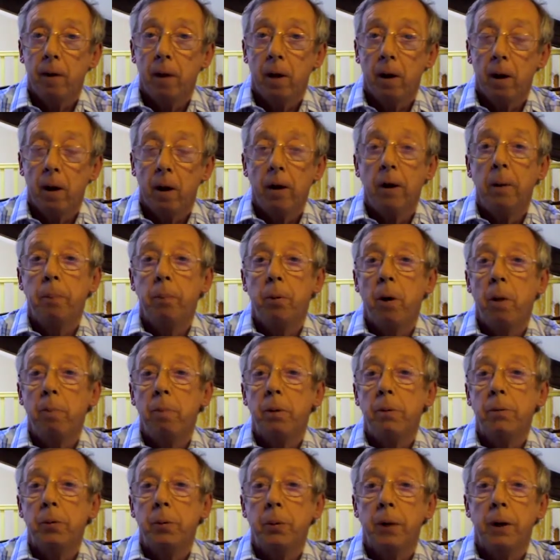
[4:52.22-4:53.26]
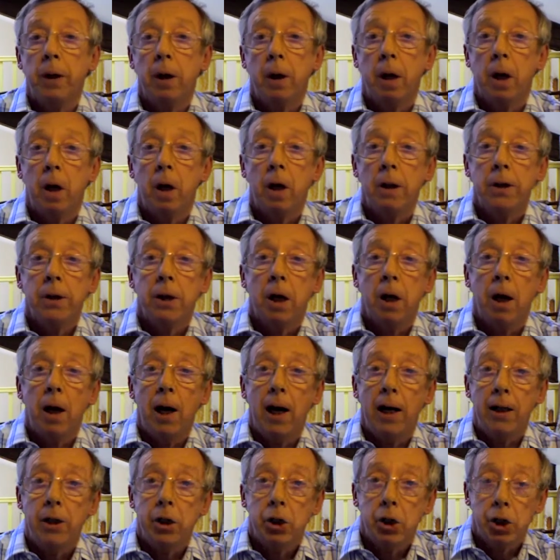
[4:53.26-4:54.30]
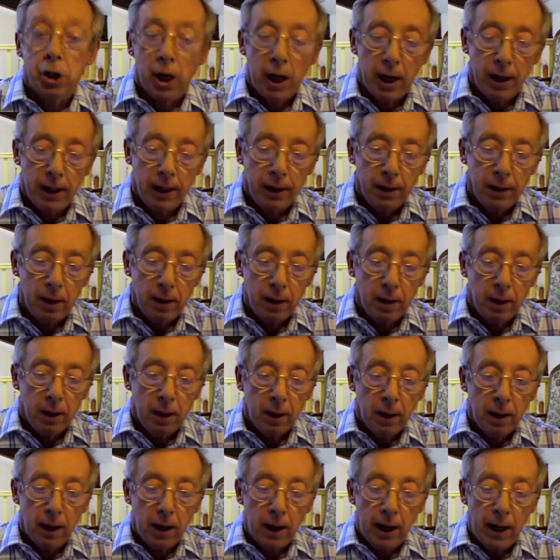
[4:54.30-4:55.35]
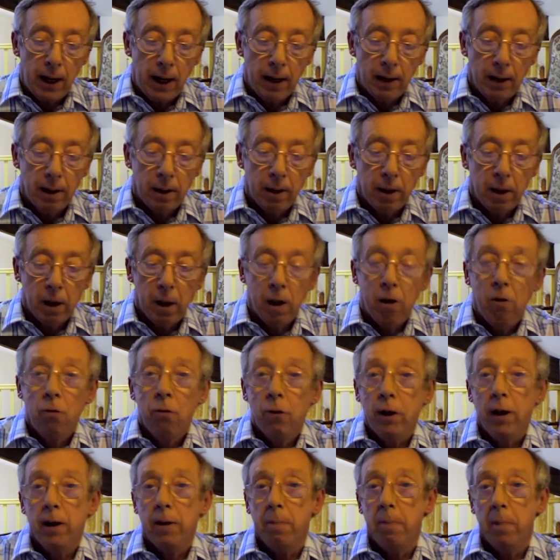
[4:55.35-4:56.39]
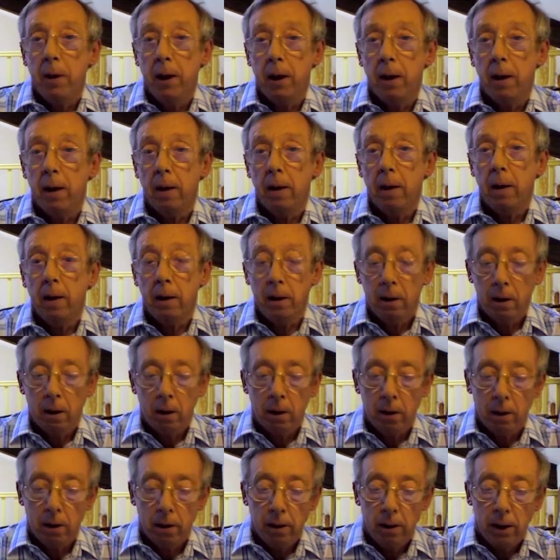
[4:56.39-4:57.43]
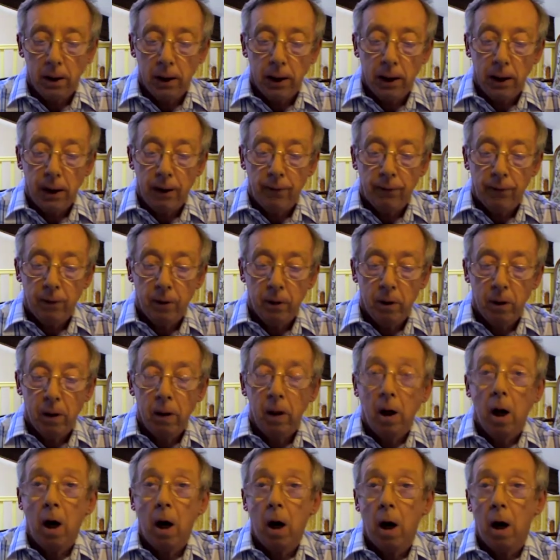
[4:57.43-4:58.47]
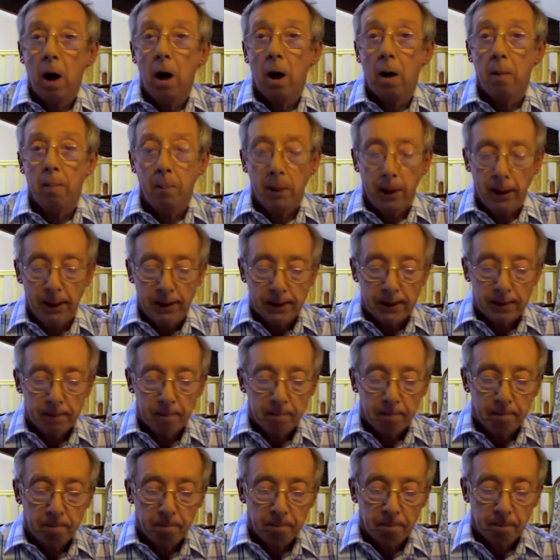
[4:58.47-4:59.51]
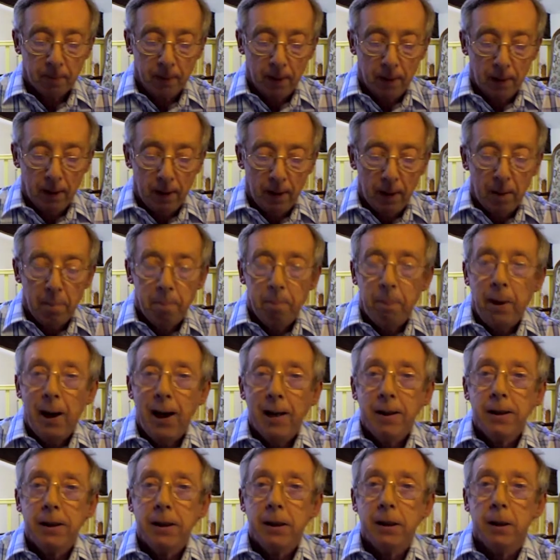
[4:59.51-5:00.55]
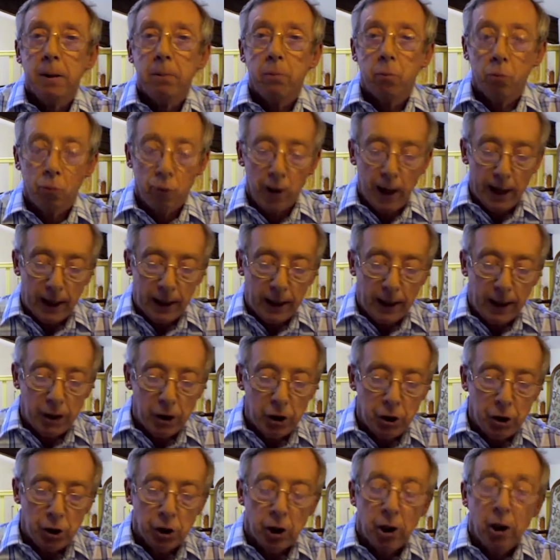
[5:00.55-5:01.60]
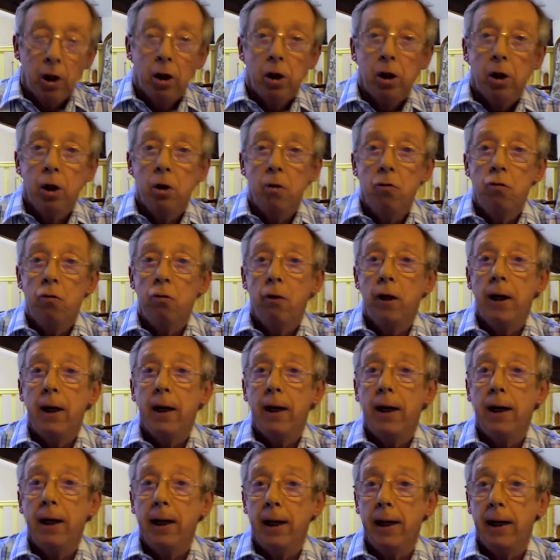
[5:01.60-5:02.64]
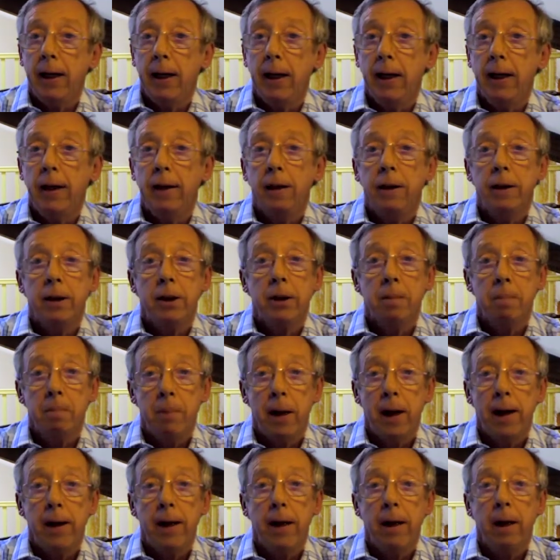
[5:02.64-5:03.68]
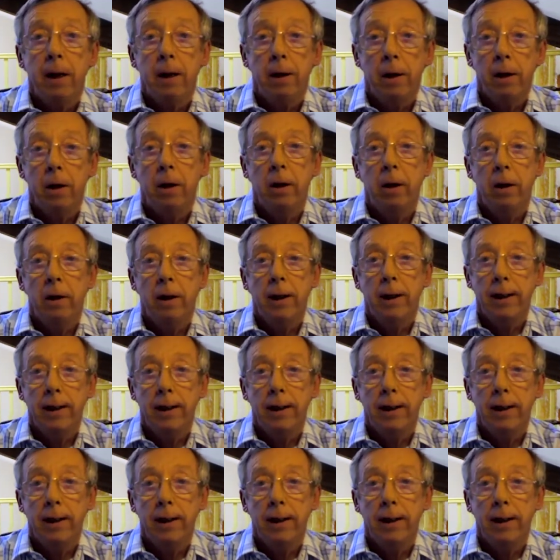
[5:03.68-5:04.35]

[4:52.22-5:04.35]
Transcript: Other problems with the heart are angina and arrhythmia, uneven heartbeat. pent-up rage can really lead to many an early